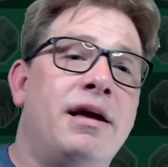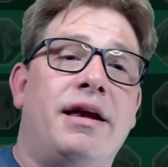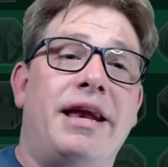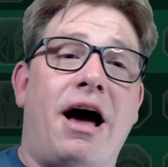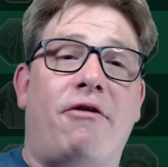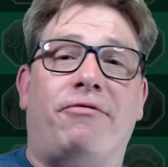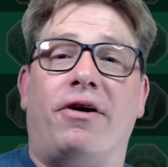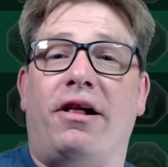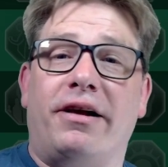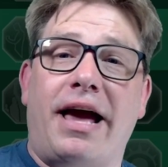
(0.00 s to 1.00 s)
Now for
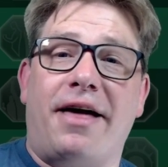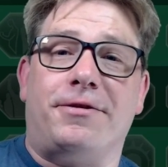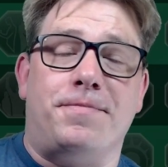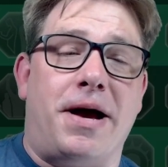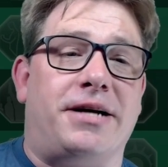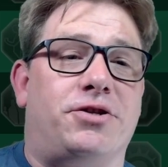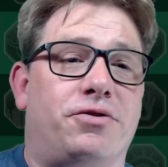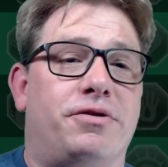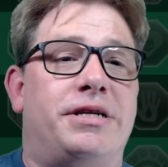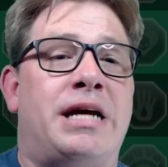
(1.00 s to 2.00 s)
Helicath's
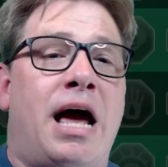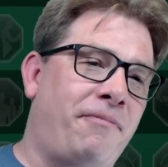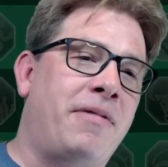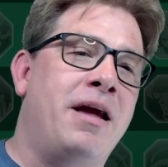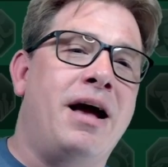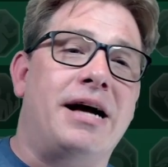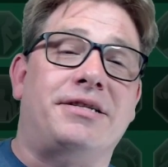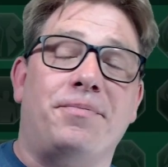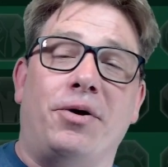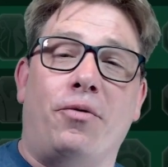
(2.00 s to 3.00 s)
masteries, I
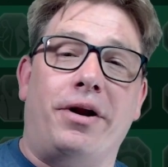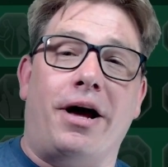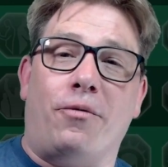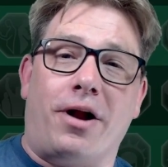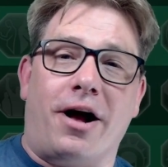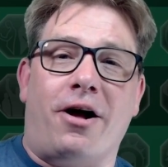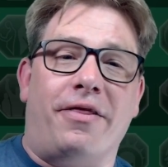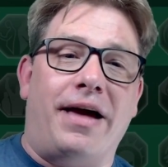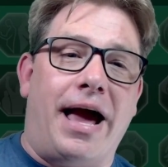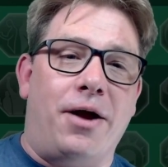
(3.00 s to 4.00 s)
simply went down what I call
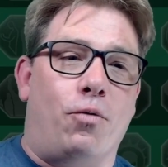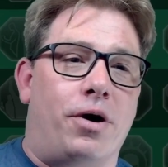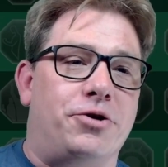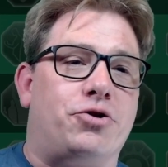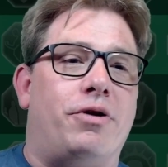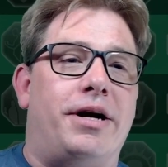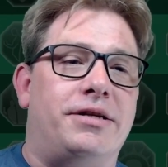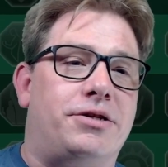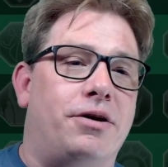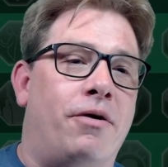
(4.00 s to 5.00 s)
the A1 train.
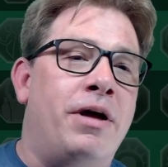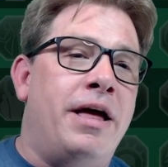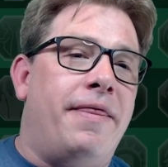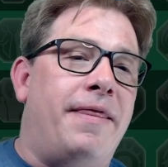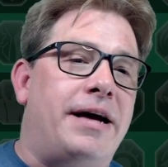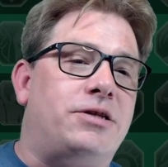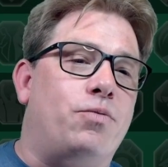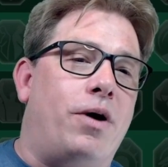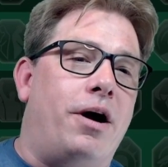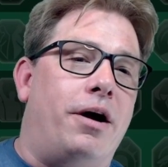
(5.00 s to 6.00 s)
So that's
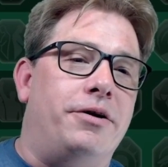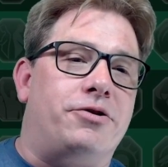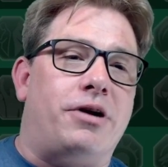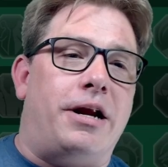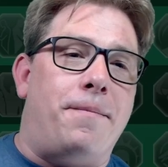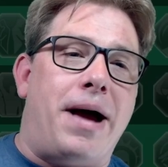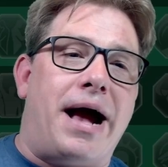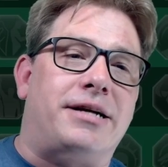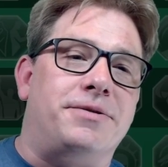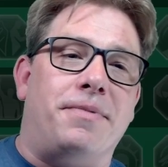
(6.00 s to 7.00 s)
where you're trying to
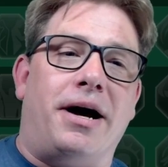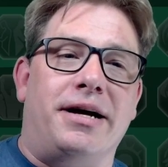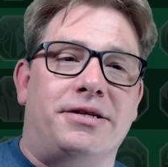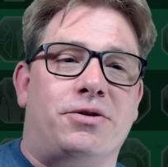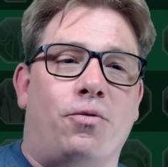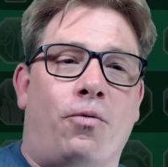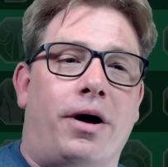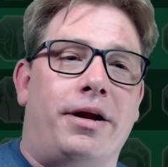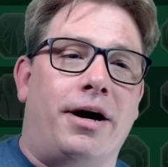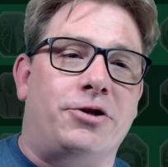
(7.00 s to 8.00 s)
maximize
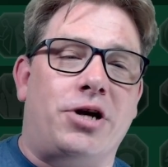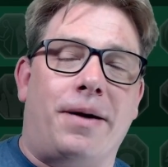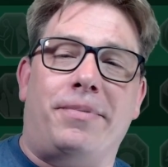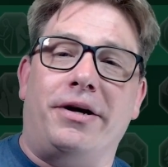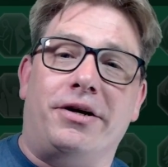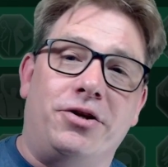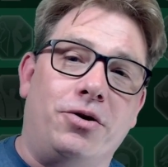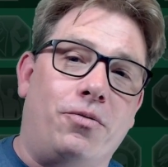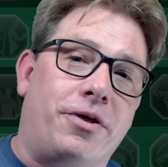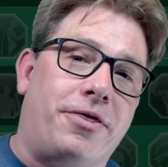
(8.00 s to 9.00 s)
what a champion can
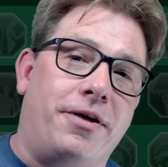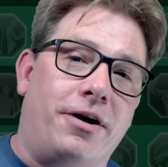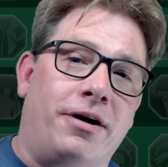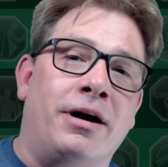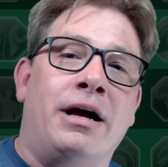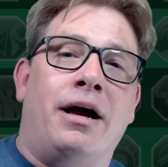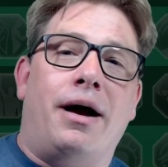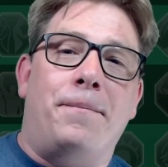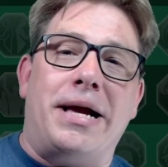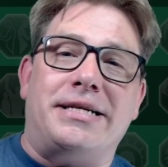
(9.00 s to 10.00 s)
do with their
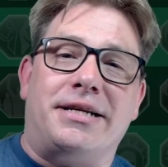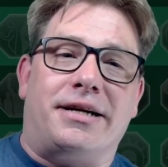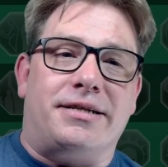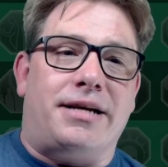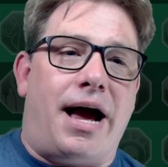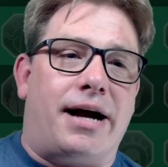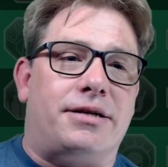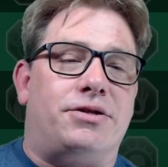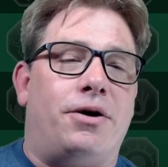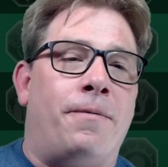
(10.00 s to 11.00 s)
basic attacks.
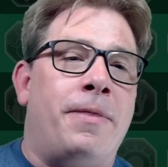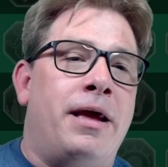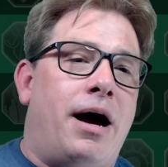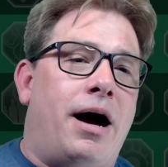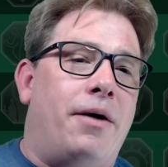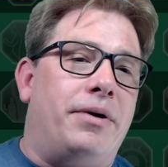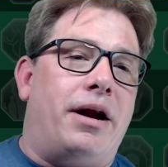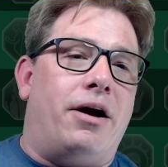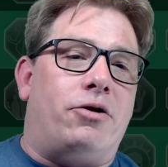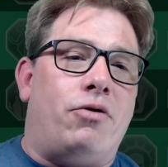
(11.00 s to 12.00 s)
So we got
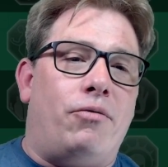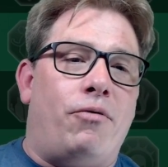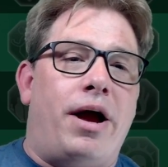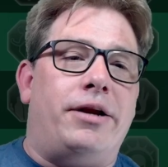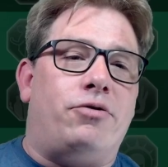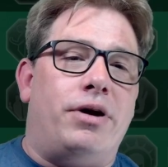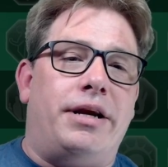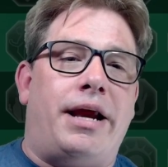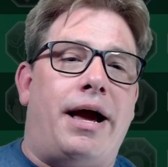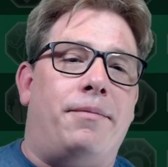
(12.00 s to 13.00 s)
our crit rate, crit
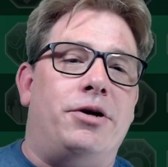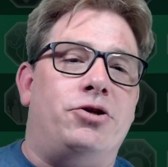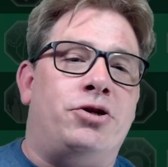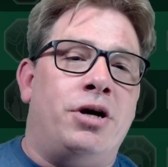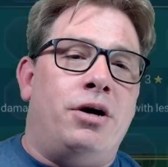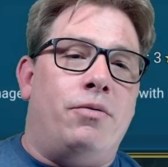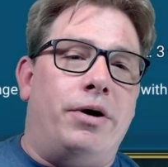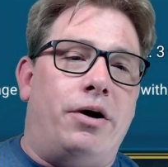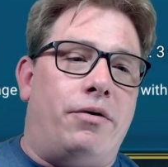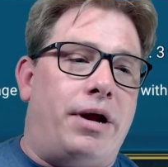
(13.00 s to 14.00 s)
damage. We
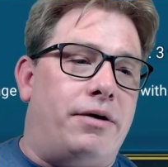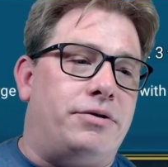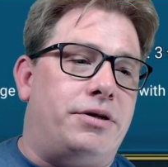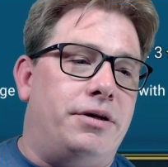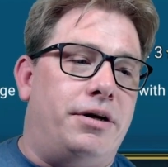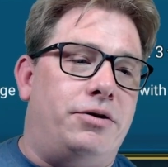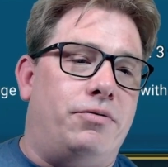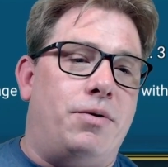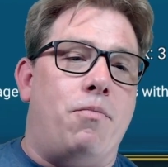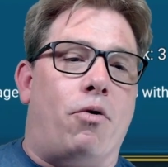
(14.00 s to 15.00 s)
go down to
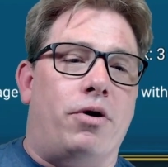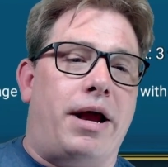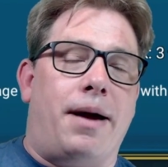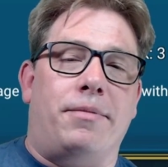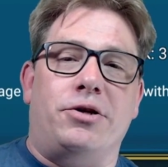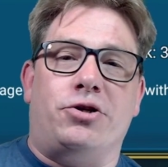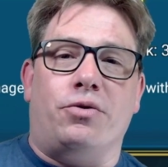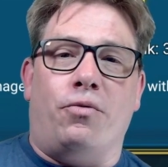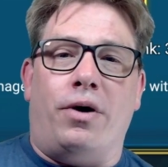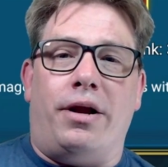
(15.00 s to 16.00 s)
doing more damage
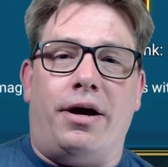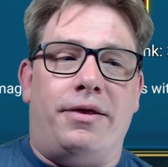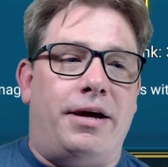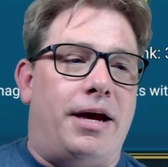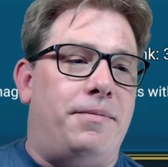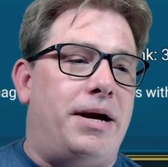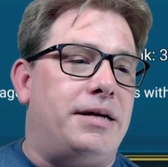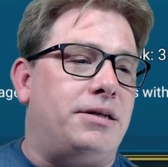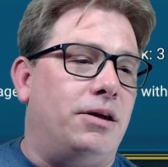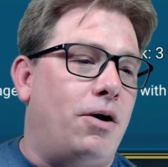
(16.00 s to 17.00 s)
when the enemy
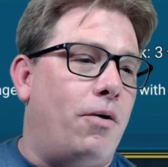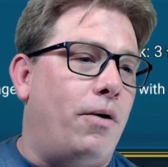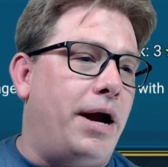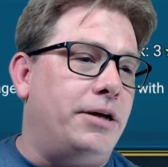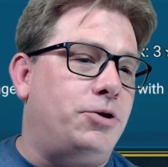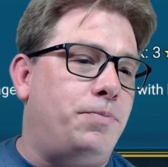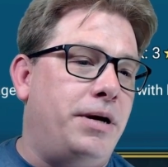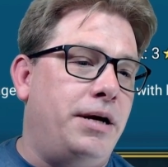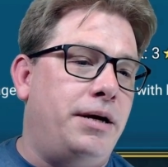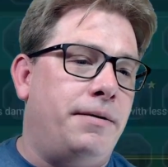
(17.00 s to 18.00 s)
has low
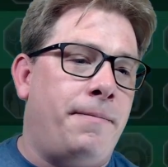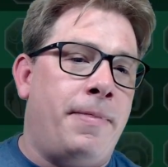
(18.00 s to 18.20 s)
HP.